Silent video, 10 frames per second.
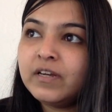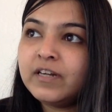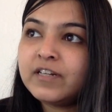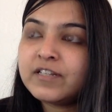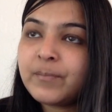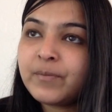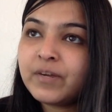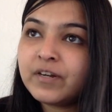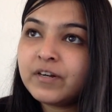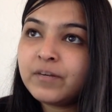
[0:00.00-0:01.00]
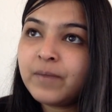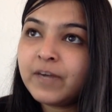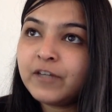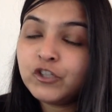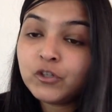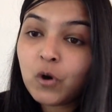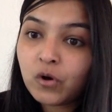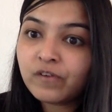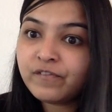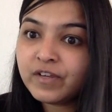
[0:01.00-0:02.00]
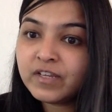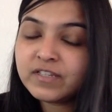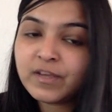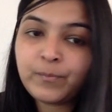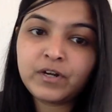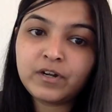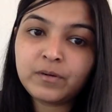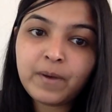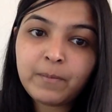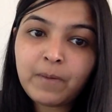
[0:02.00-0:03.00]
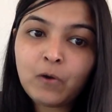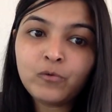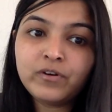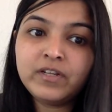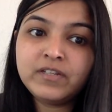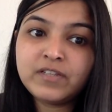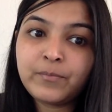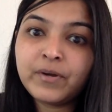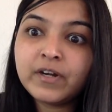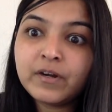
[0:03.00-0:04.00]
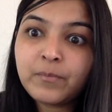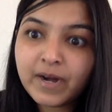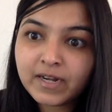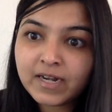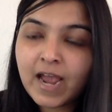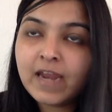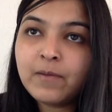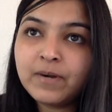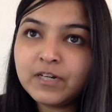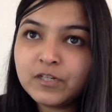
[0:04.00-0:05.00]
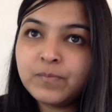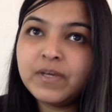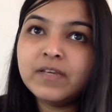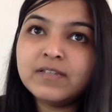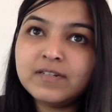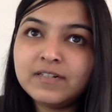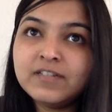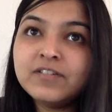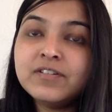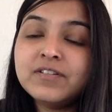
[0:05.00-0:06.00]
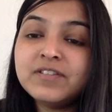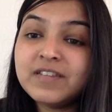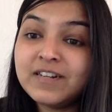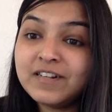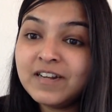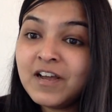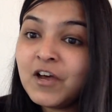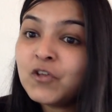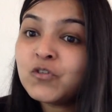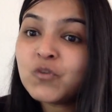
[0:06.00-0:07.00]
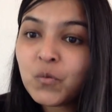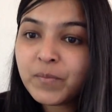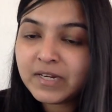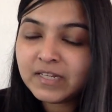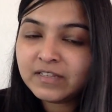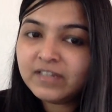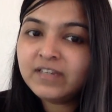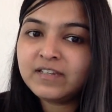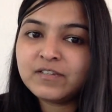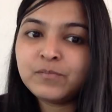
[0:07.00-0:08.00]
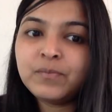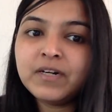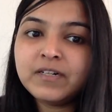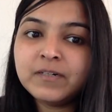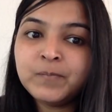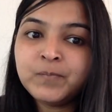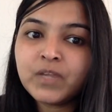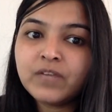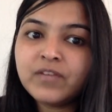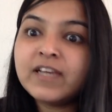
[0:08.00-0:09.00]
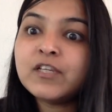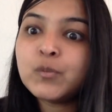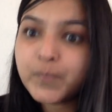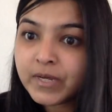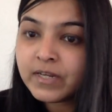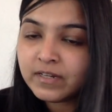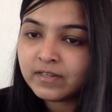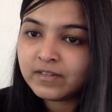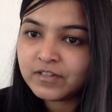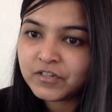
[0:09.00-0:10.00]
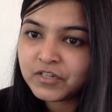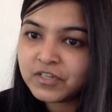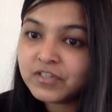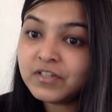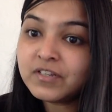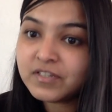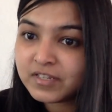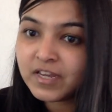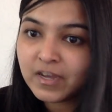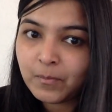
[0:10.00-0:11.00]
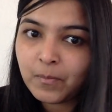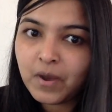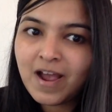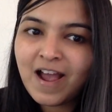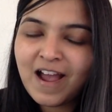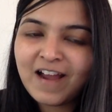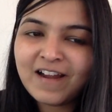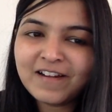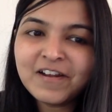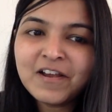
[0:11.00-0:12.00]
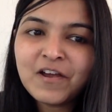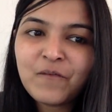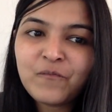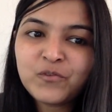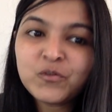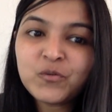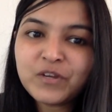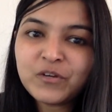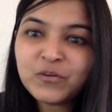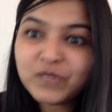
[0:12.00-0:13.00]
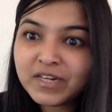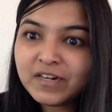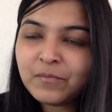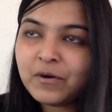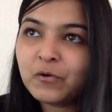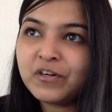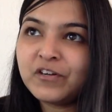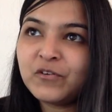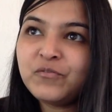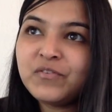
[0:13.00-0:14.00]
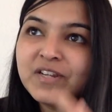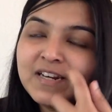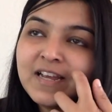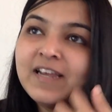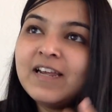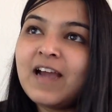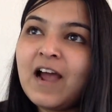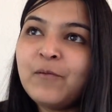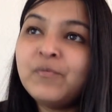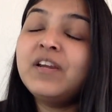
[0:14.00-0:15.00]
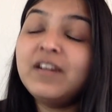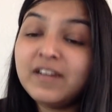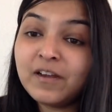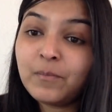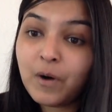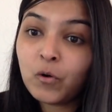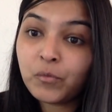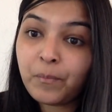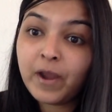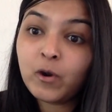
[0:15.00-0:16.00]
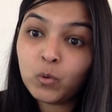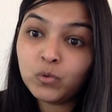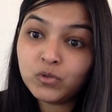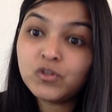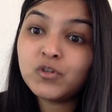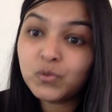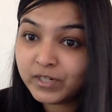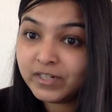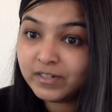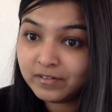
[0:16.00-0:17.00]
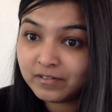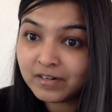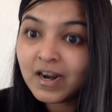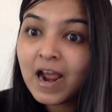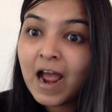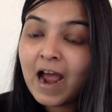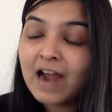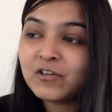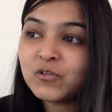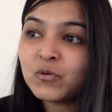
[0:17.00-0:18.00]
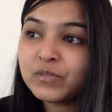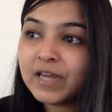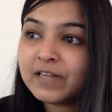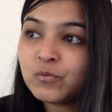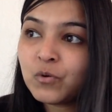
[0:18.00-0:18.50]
it's separated by geography, separated by boundaries, separated by time and space and distance and so many things, but the experience is the same. And So when you read about it, you feel like I'm reading about my own story here. And so that's